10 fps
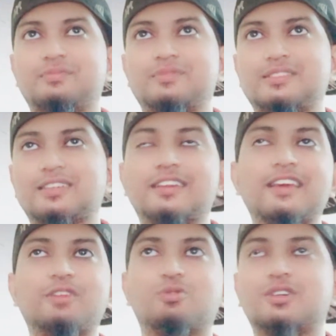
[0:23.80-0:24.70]

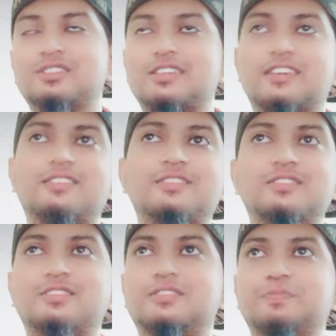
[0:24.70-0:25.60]
Sunday it was,
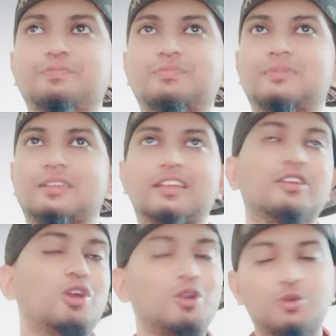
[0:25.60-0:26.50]
and
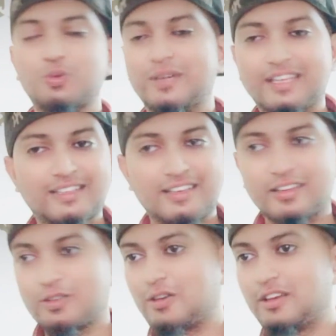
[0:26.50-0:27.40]
did not do anything
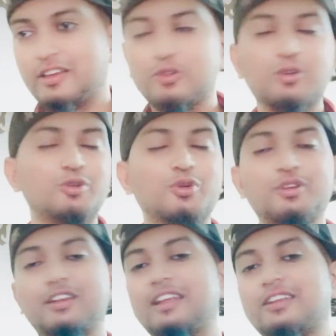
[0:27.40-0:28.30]
at all. You know,
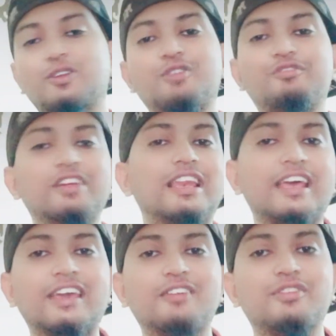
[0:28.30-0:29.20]
I did not feel
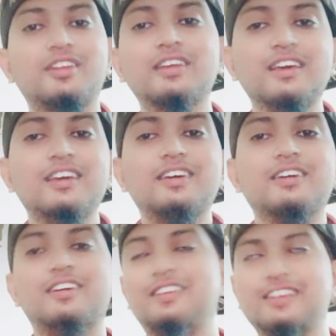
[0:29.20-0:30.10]
like even
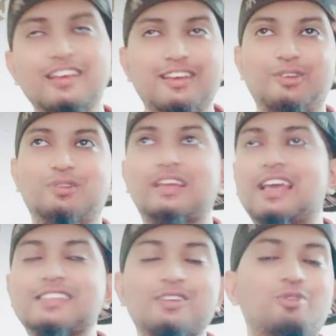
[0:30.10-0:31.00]

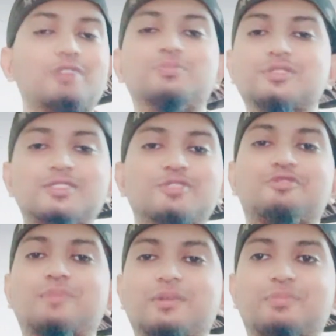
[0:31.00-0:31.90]
utilizing 1%
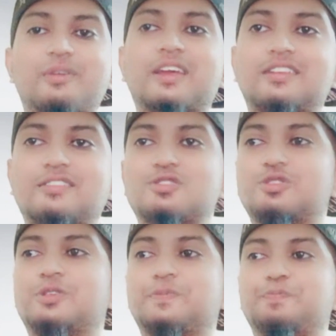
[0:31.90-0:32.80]
of my brain,
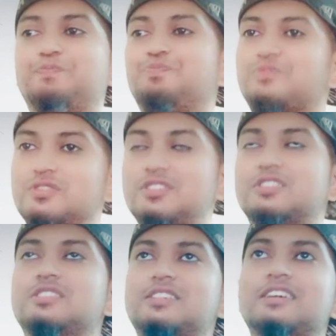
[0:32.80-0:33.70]
so
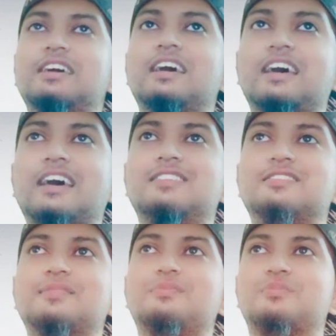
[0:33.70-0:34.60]
just had
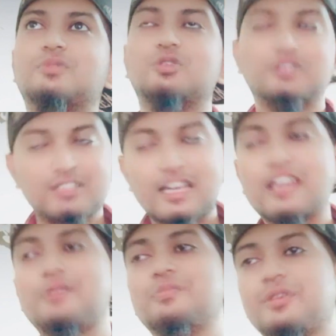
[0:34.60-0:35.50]
some good
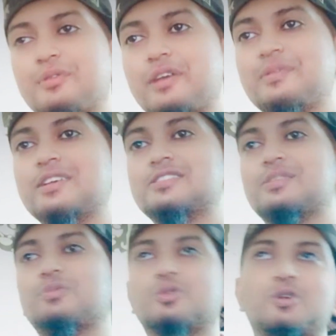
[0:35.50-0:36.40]
time reviving
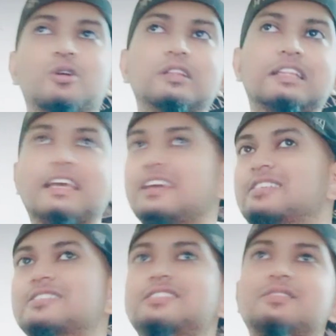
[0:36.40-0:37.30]
some good old
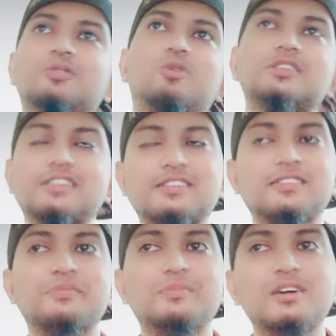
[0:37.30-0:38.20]
things, watching
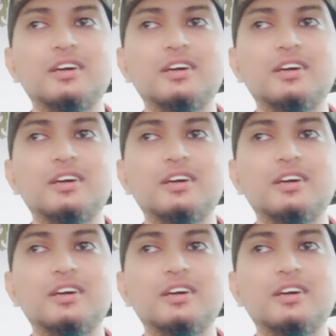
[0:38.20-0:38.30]
some